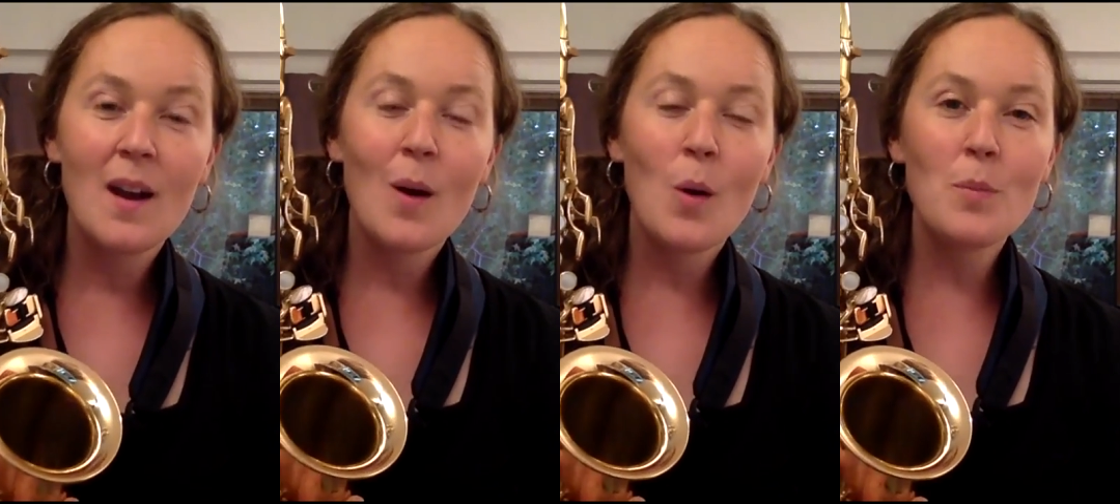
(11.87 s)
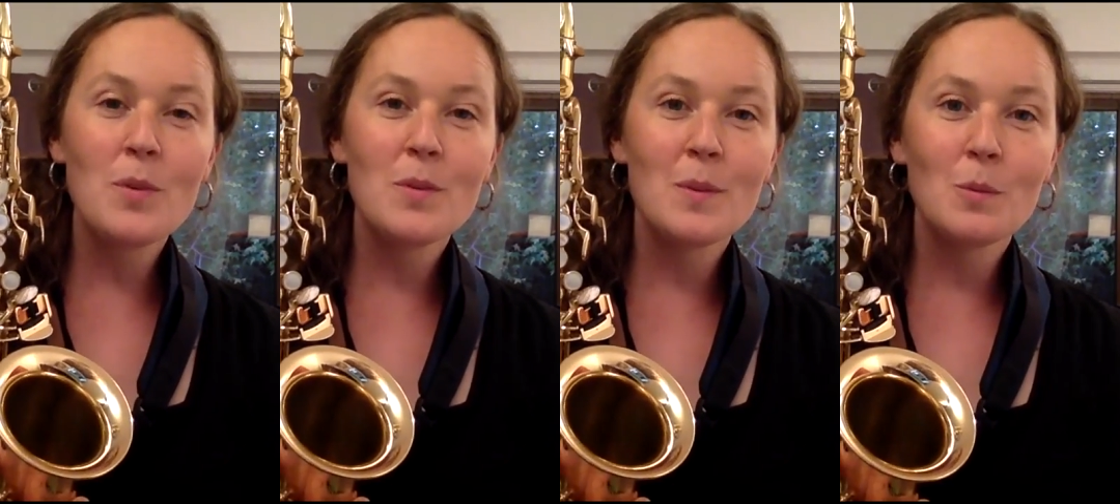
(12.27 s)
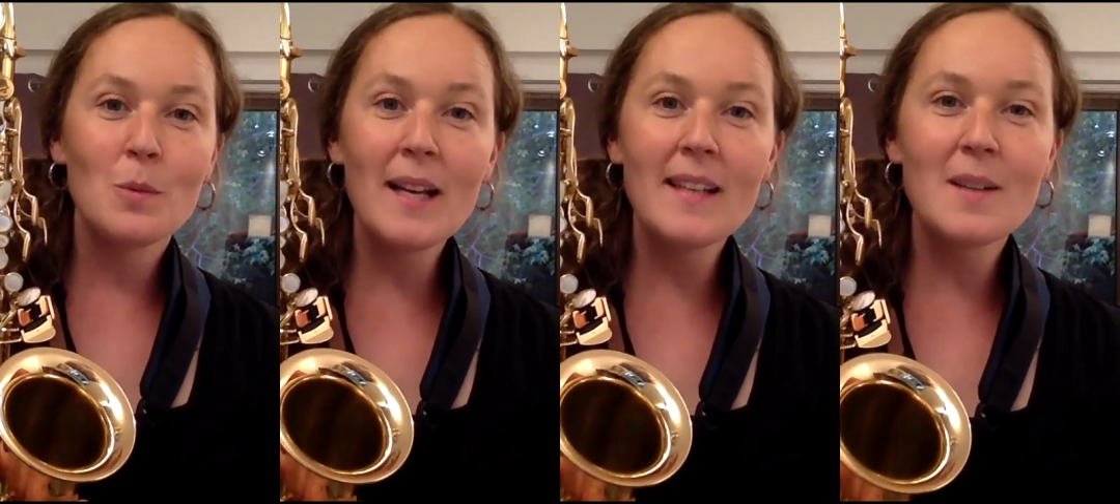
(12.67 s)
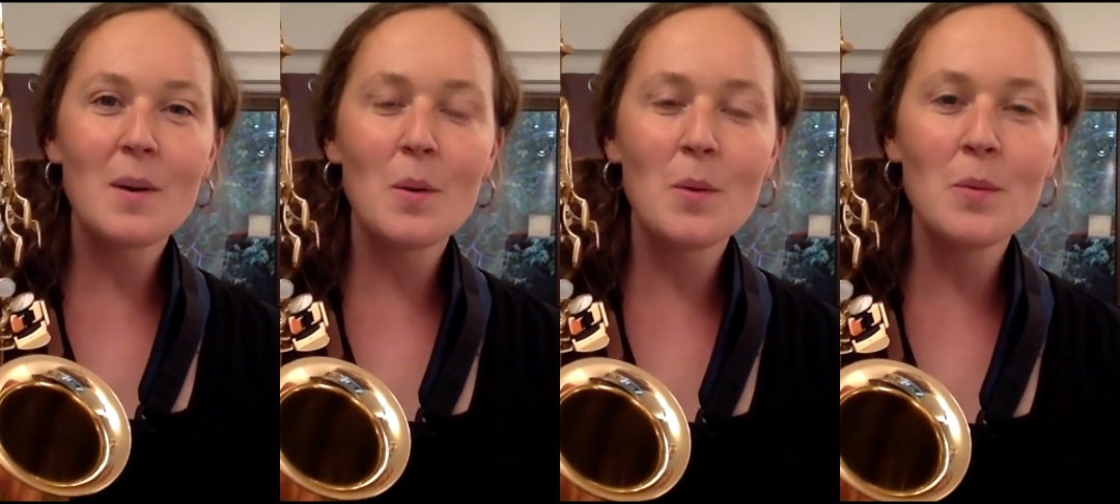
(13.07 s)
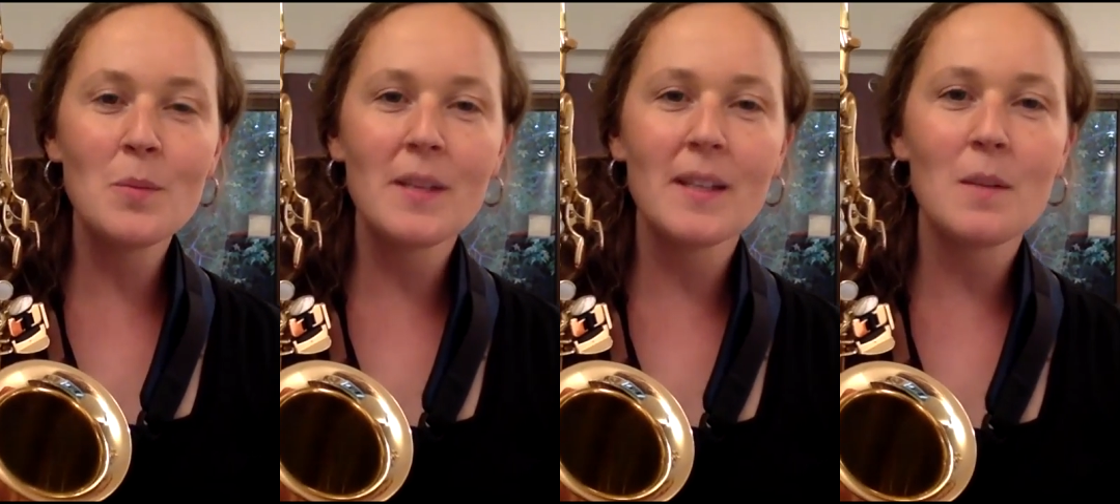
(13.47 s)
Hope you're doing well at
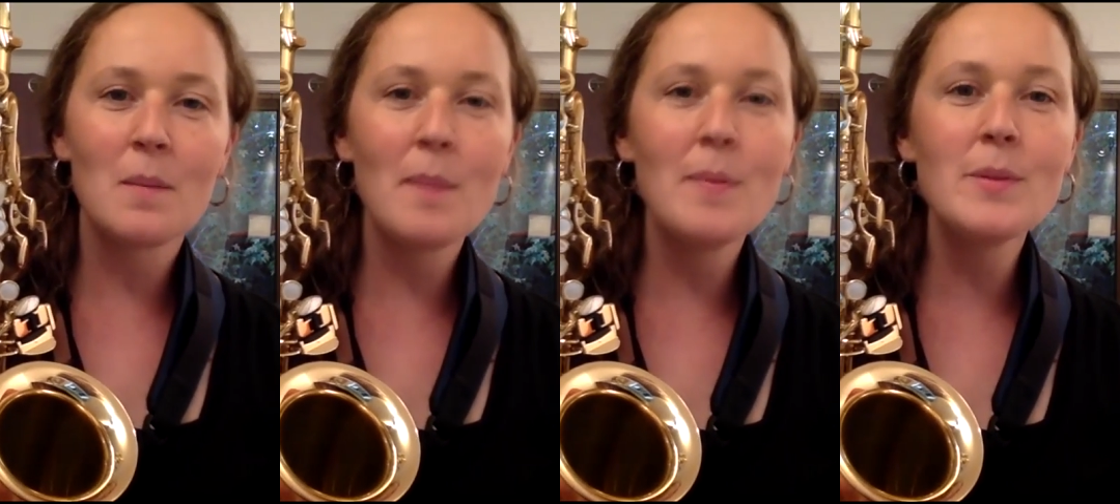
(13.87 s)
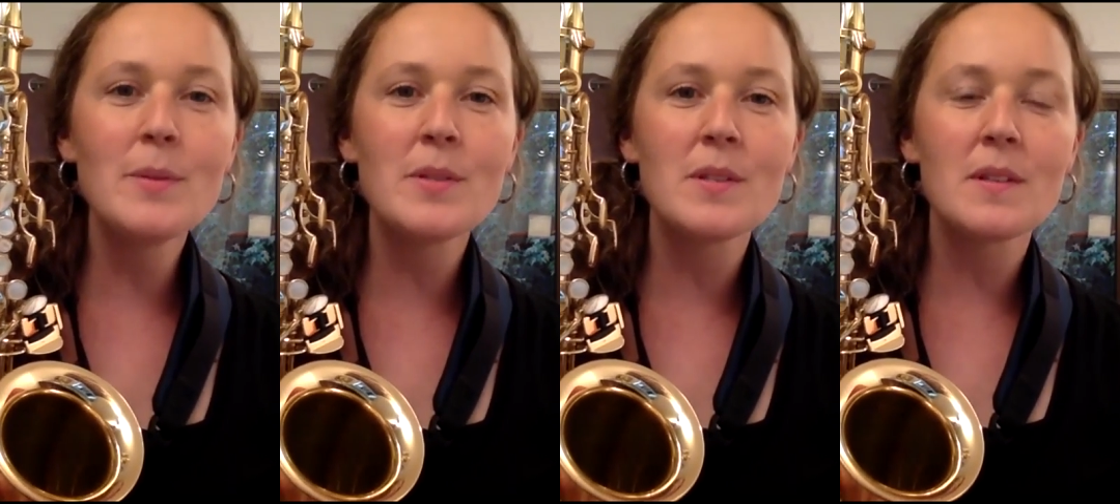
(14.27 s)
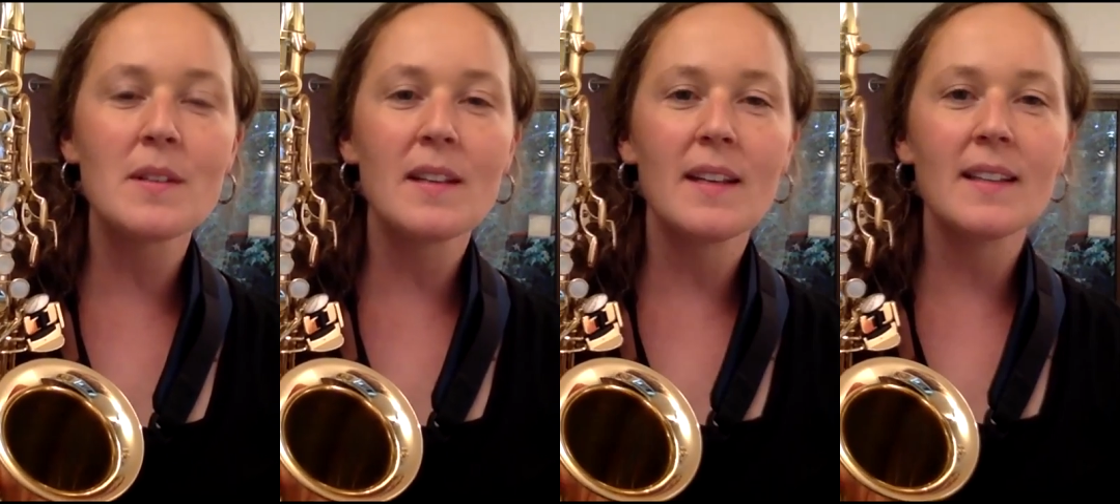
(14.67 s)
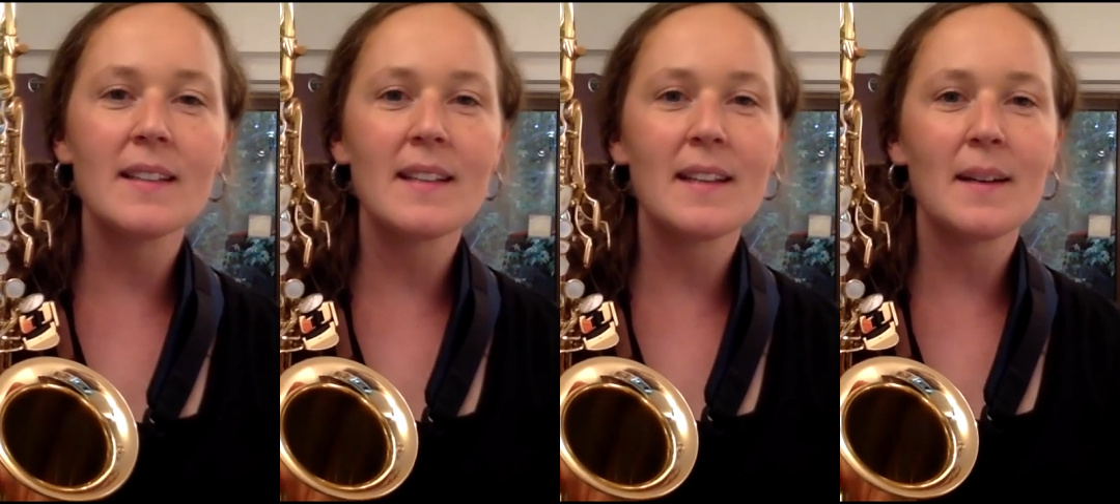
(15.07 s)
home in your bubbles, and